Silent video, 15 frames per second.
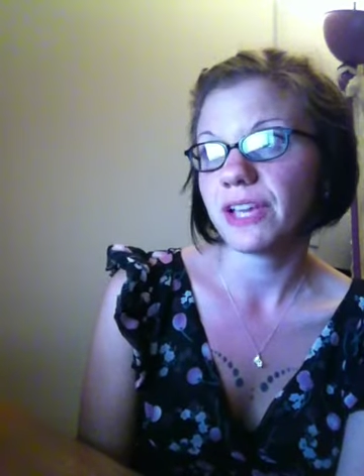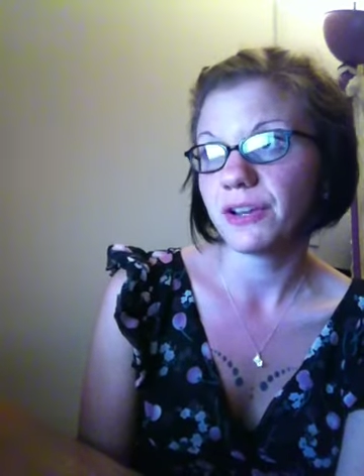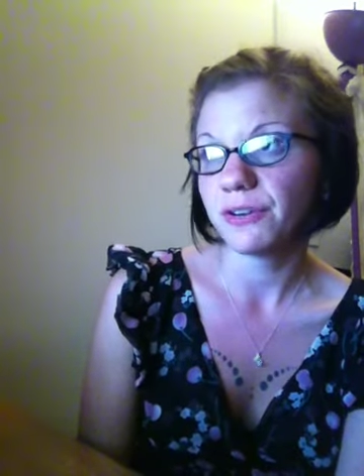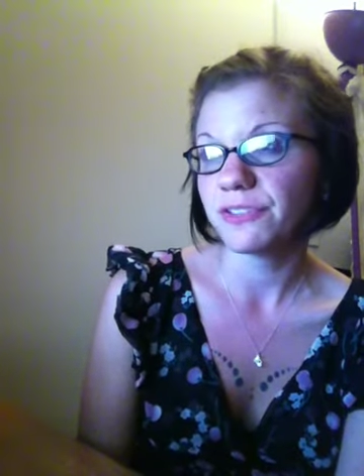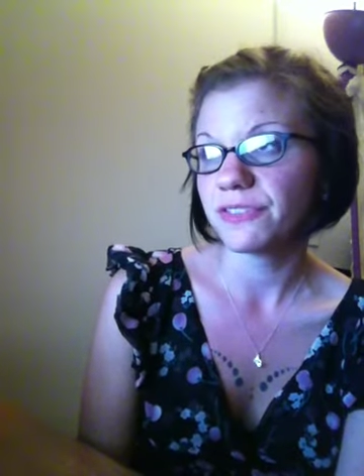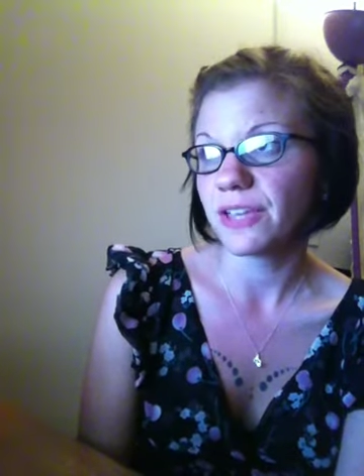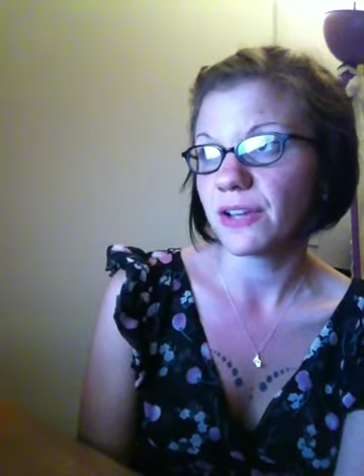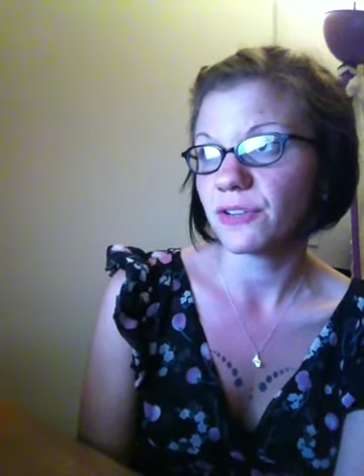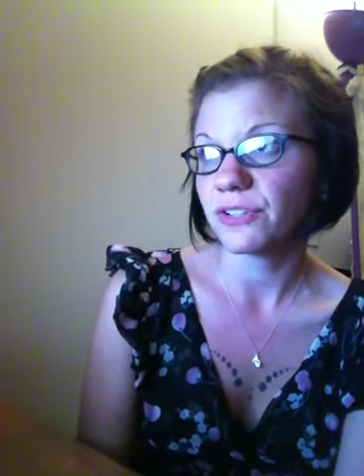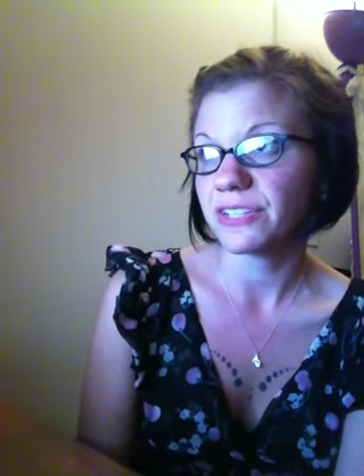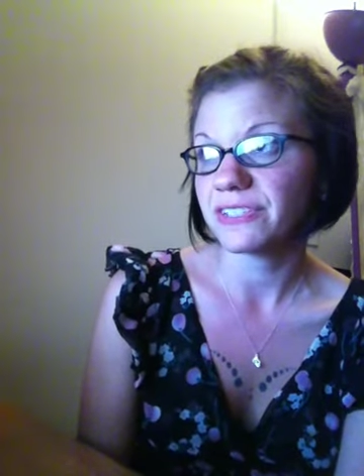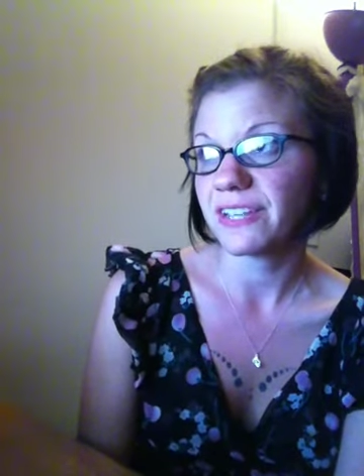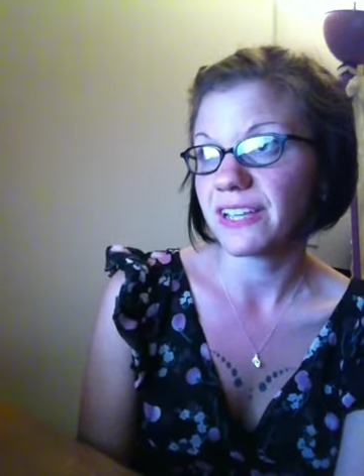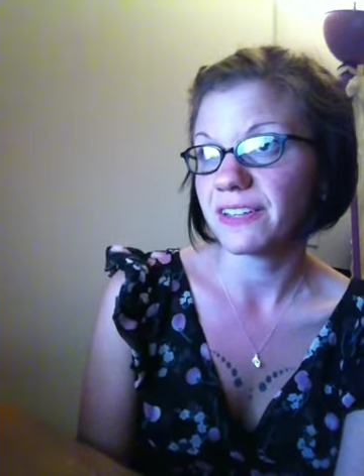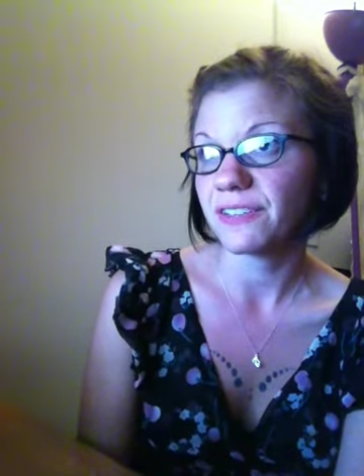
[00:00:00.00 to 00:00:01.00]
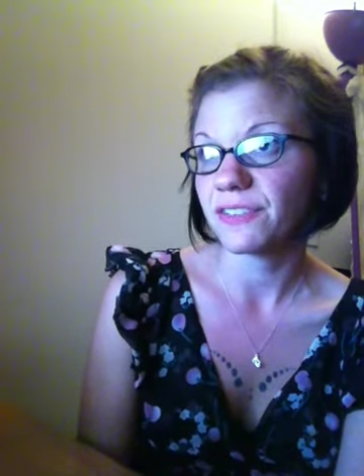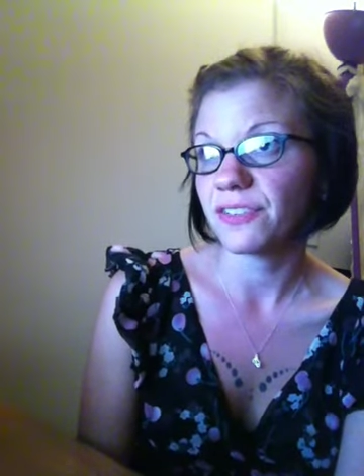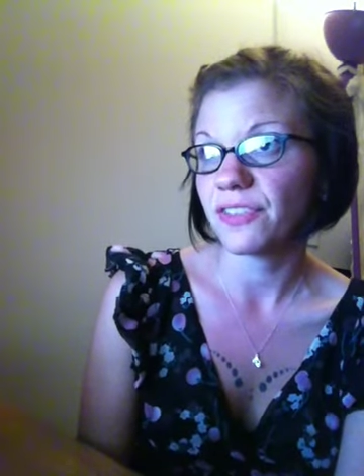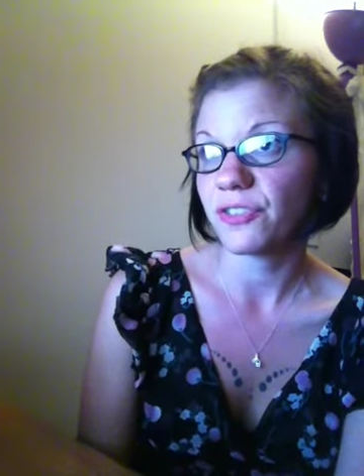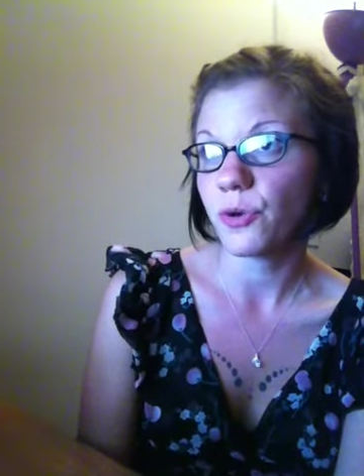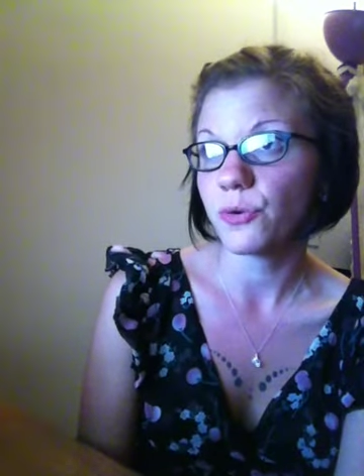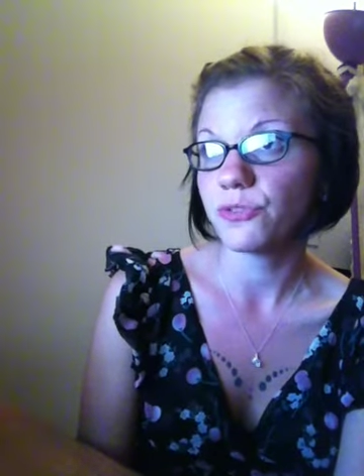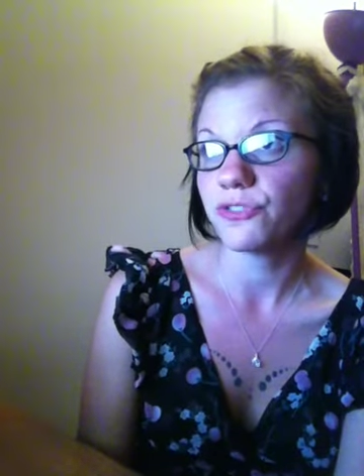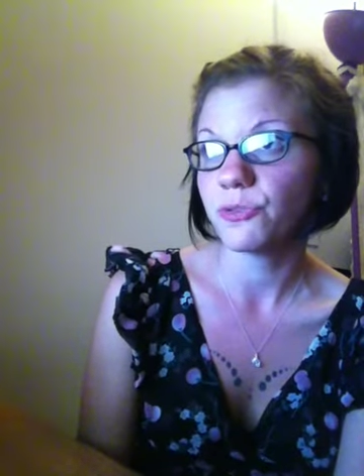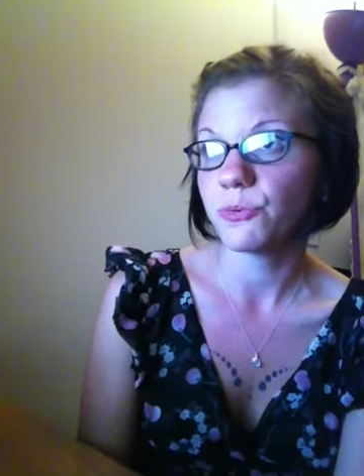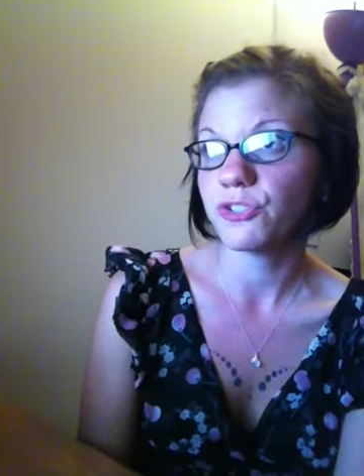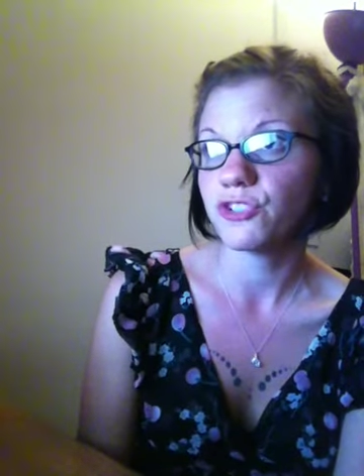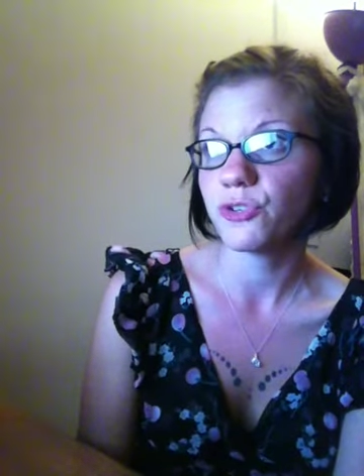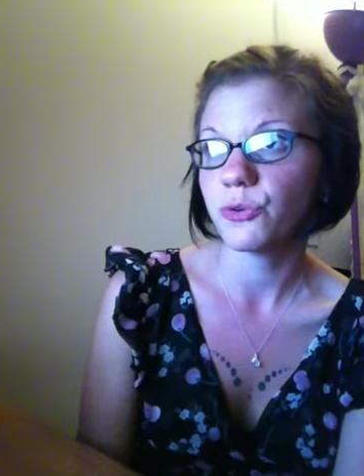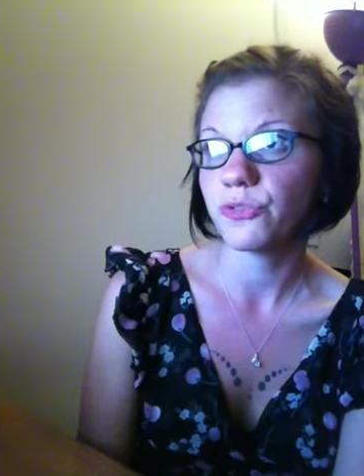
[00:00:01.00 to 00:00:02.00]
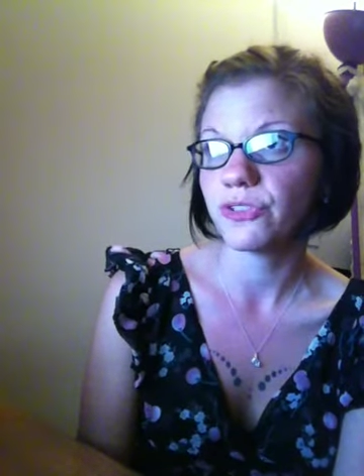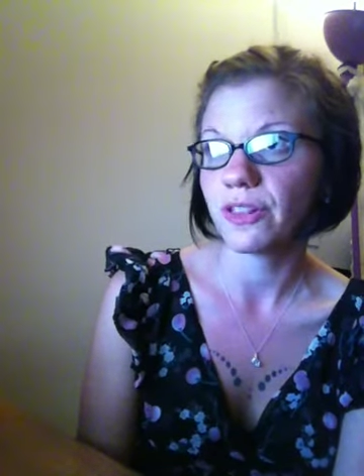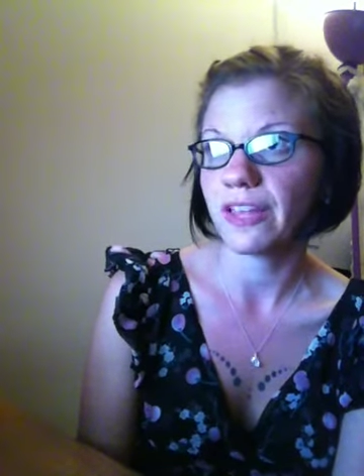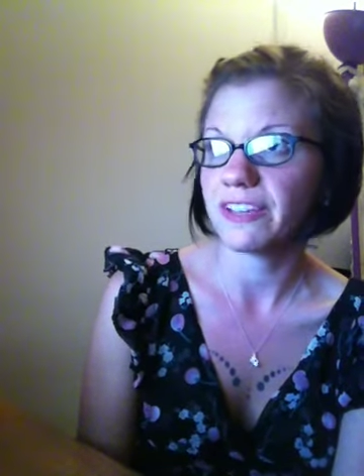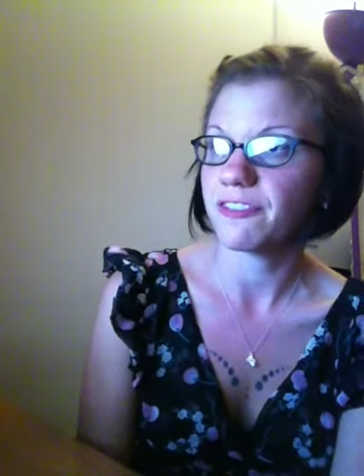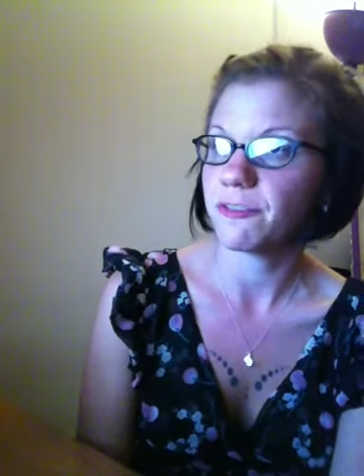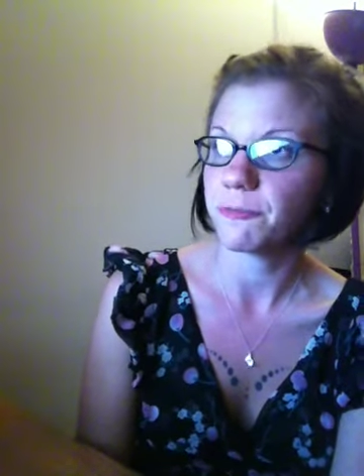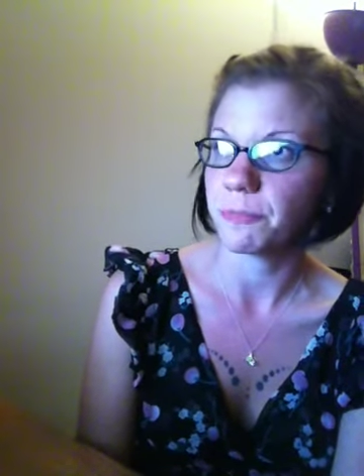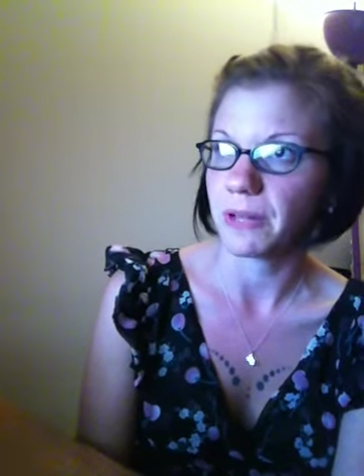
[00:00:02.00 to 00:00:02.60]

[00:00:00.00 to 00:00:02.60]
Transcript: Aristotle contends that those who would choose a life of